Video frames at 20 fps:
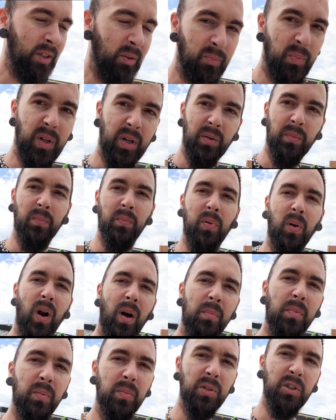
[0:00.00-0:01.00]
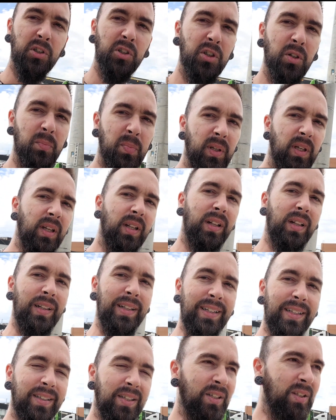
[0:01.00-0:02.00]
but it probably should be at
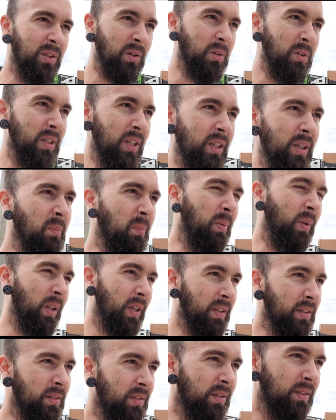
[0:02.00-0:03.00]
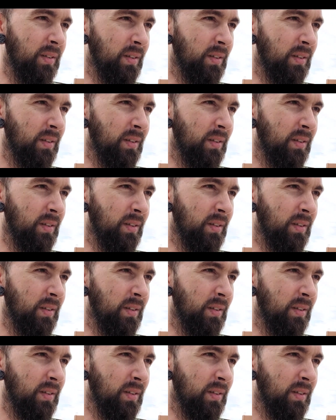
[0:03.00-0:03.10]
least 13 plus.